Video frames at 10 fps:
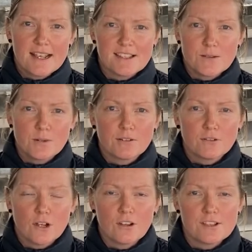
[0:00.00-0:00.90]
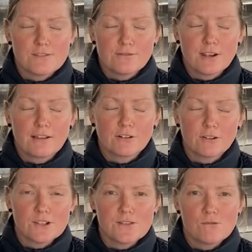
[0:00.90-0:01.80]
acid but have got lots of flavour
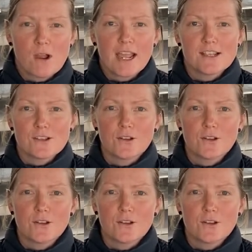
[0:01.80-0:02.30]
and lots of weight.